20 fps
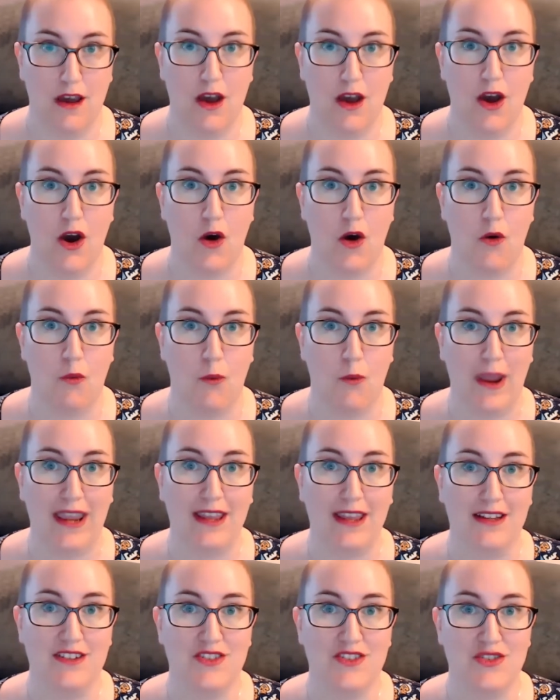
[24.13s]

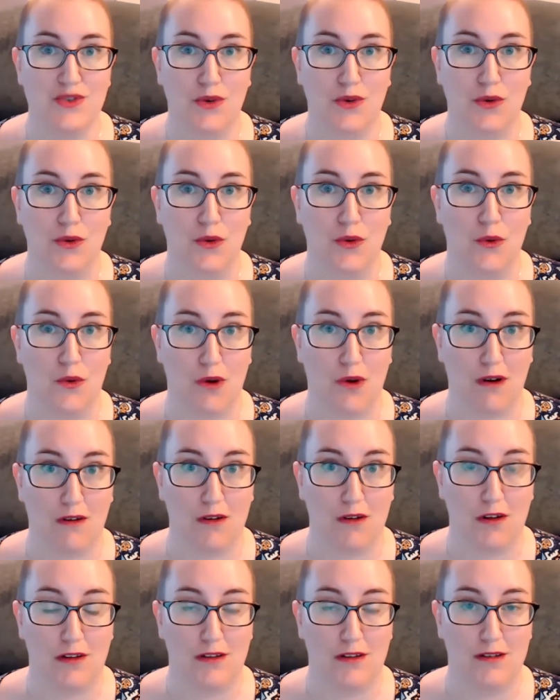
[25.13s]
Awakened Soul
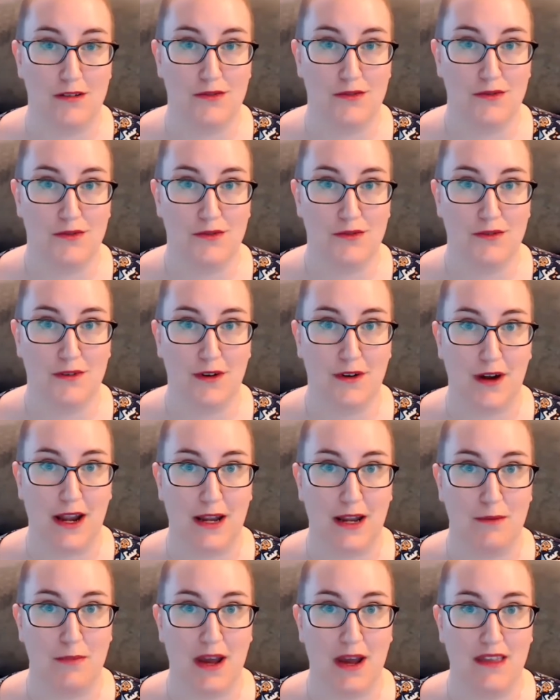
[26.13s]
Oracle,
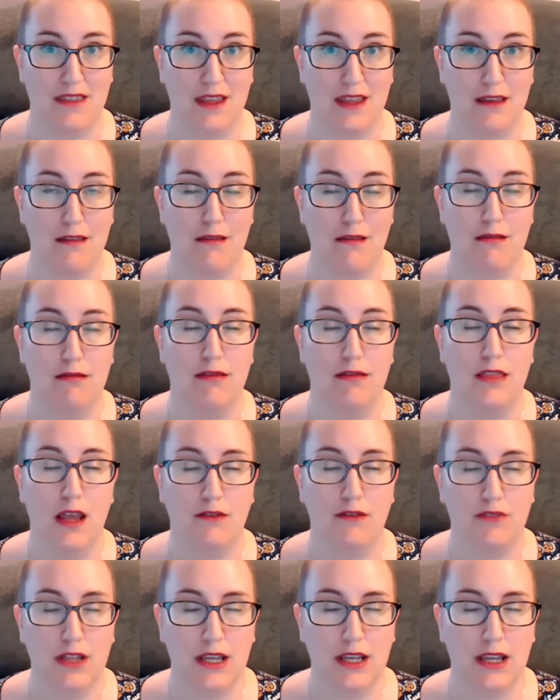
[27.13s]
created by the
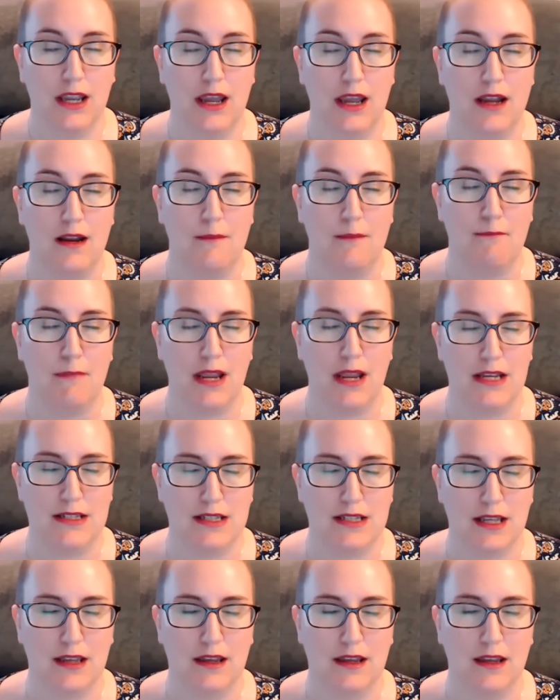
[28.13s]
lovely and
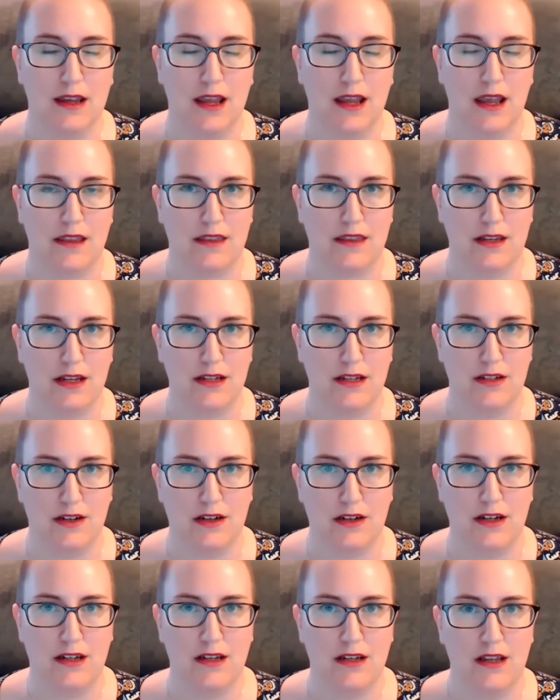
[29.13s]
amazing Ethony.
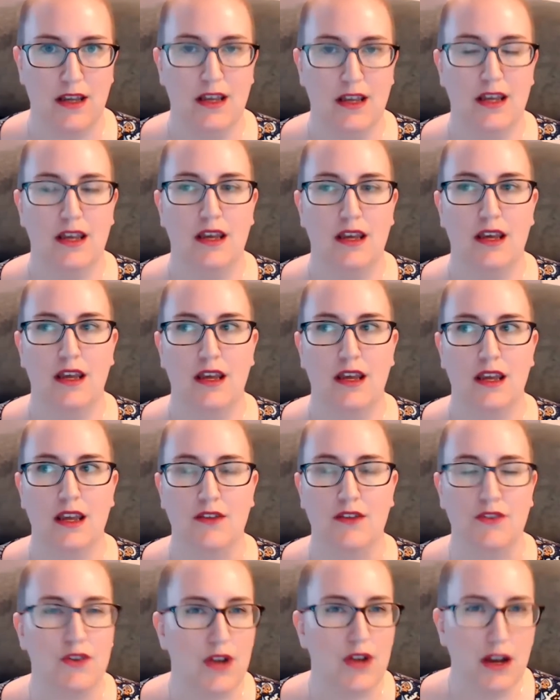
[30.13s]

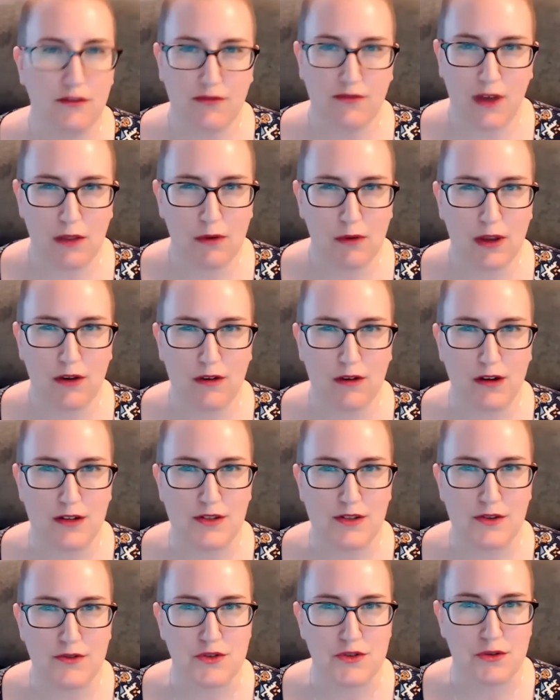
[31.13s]
If you're not following her on
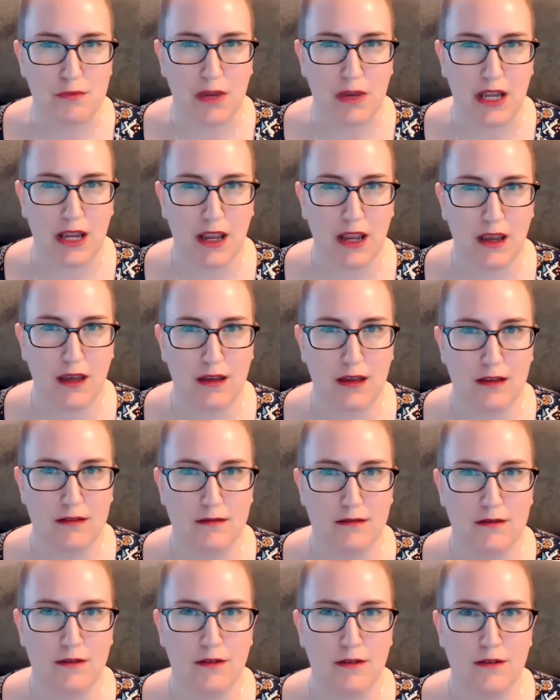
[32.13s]
social media,
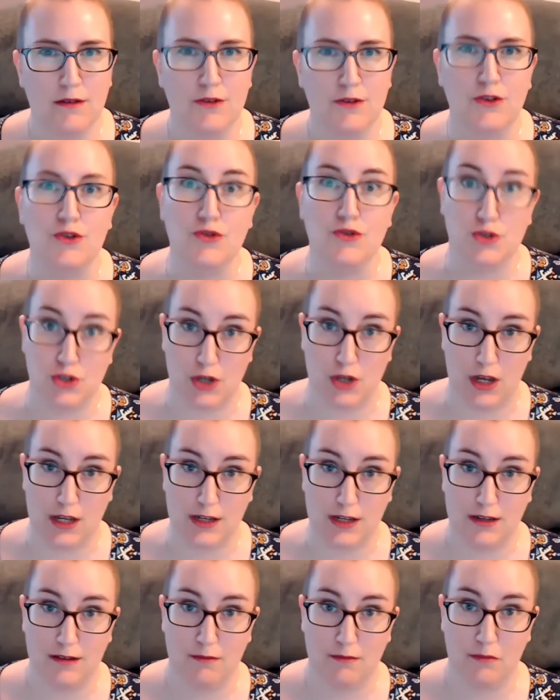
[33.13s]
you should,
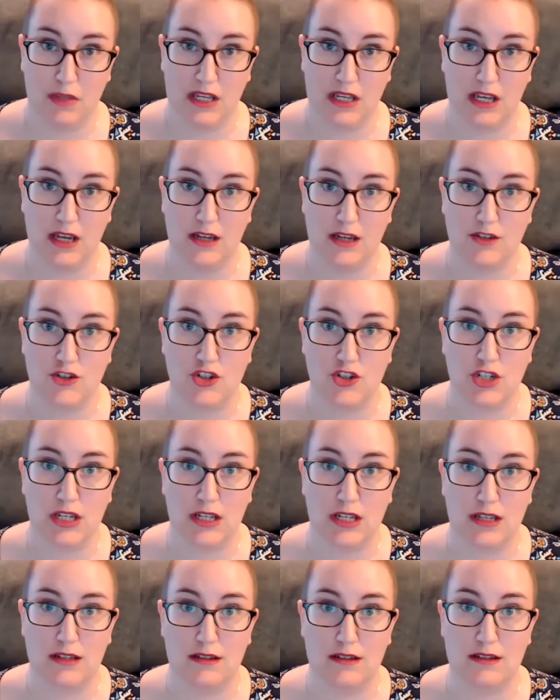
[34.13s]
because she
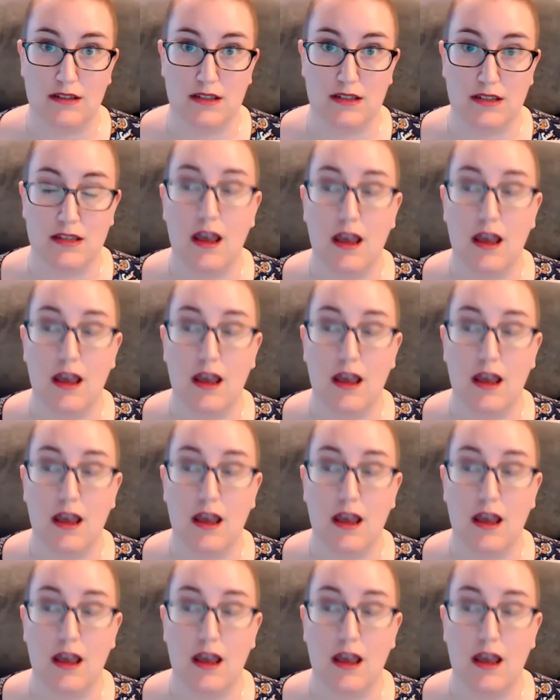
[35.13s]
is